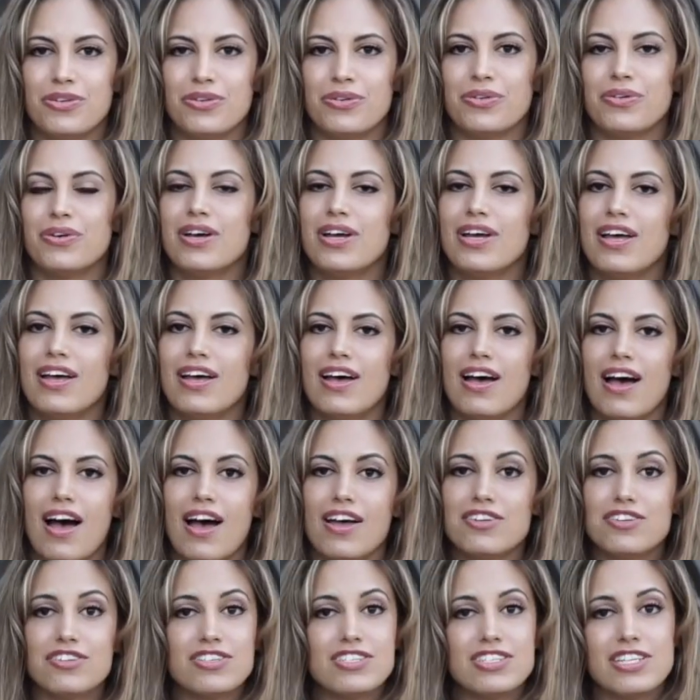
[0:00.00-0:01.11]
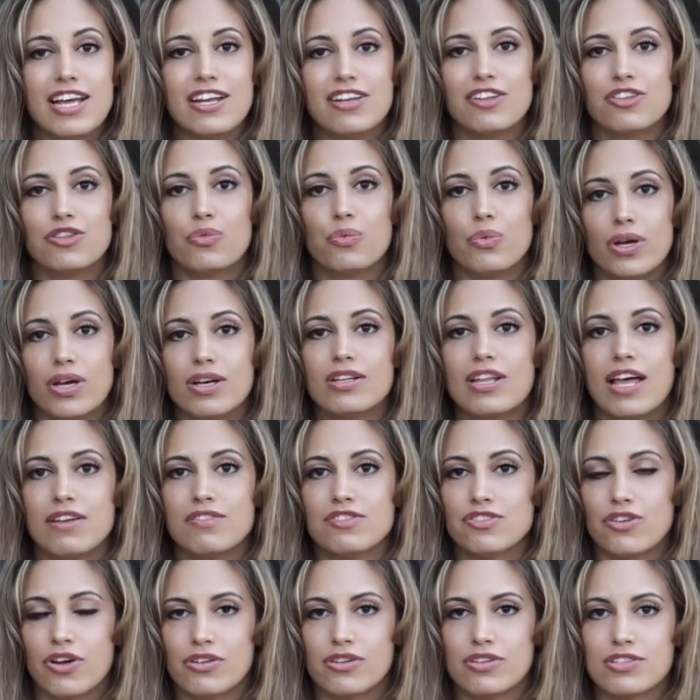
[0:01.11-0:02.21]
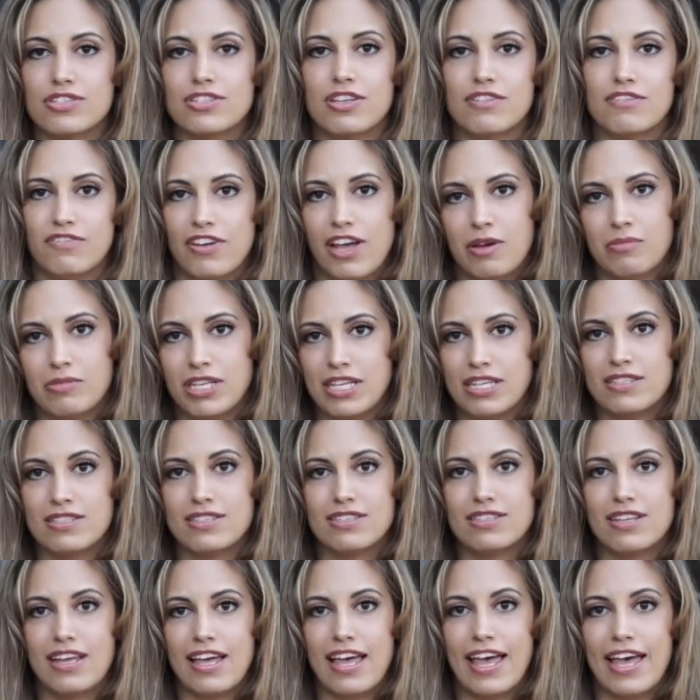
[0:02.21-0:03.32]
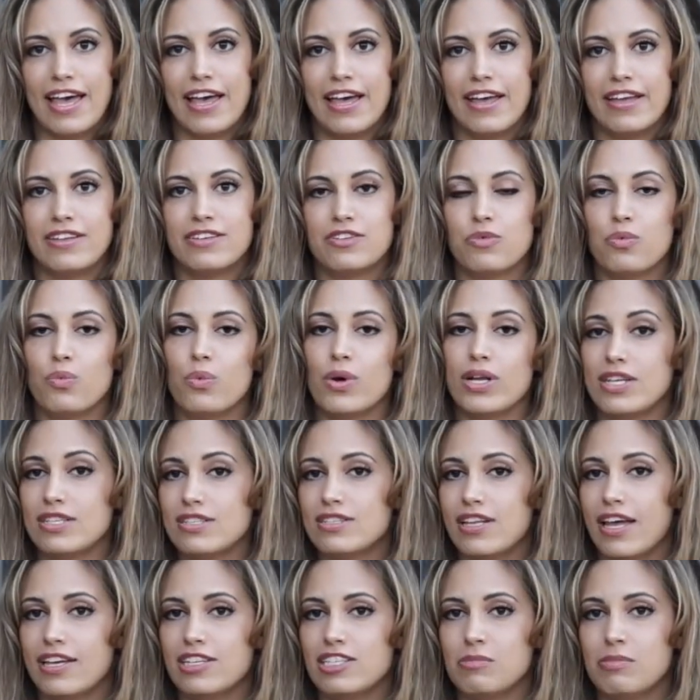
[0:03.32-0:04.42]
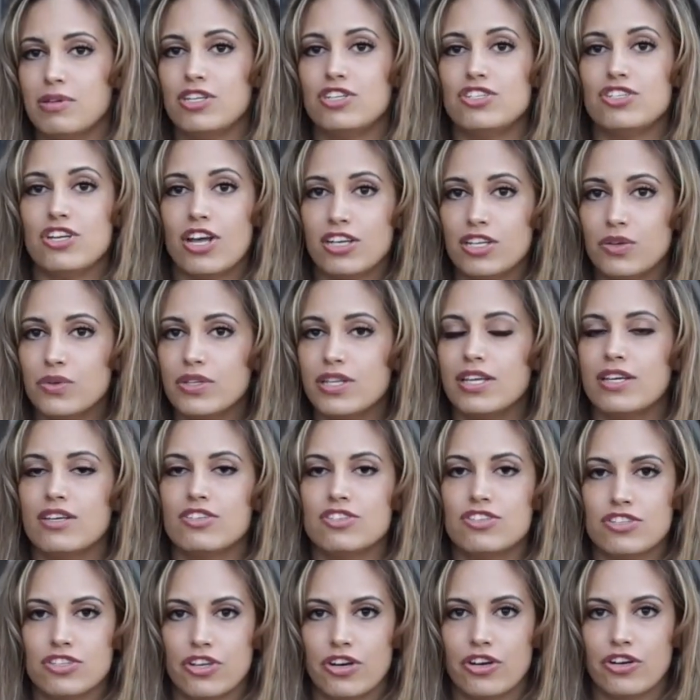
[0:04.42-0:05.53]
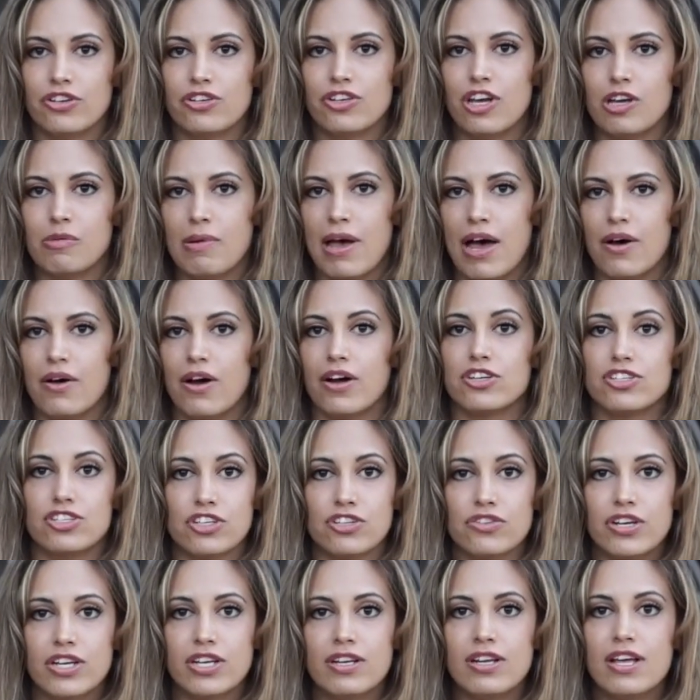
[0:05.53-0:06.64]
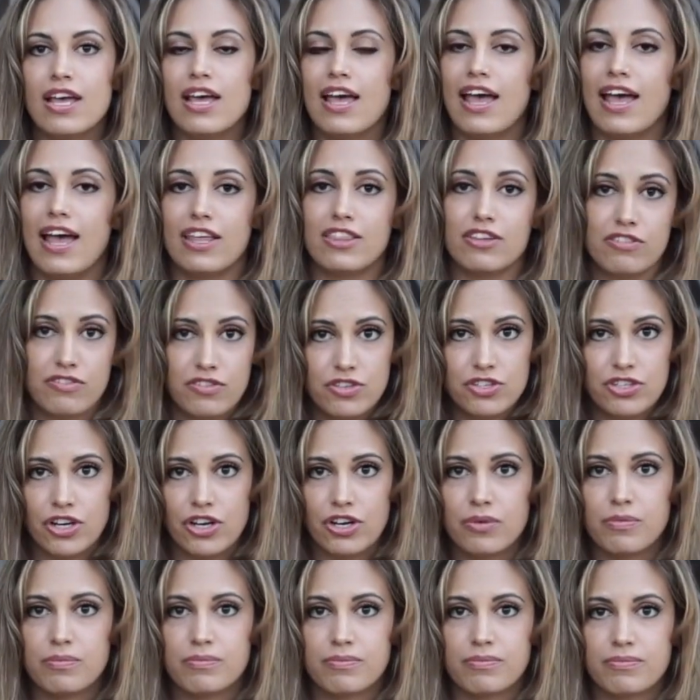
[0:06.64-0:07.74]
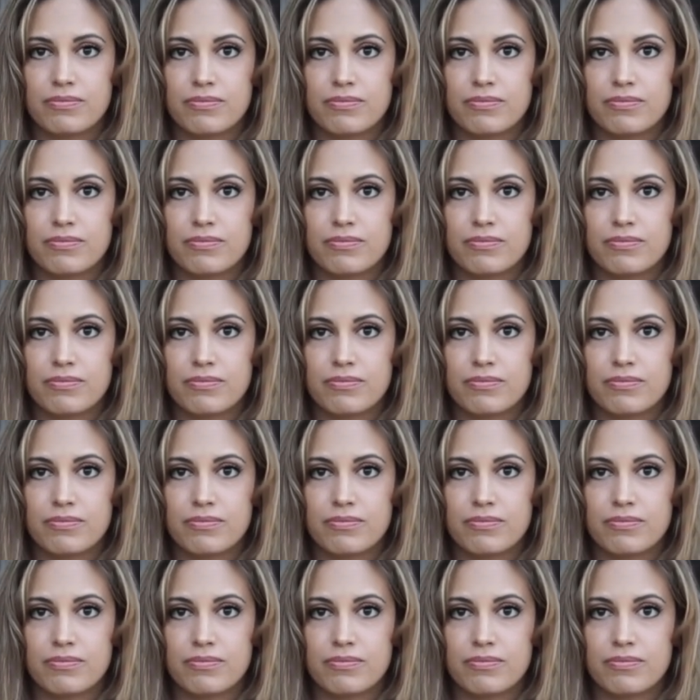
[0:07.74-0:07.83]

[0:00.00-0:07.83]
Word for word: to understanding the real life struggles of families and what it's like to be genuinely concerned about our children and their future.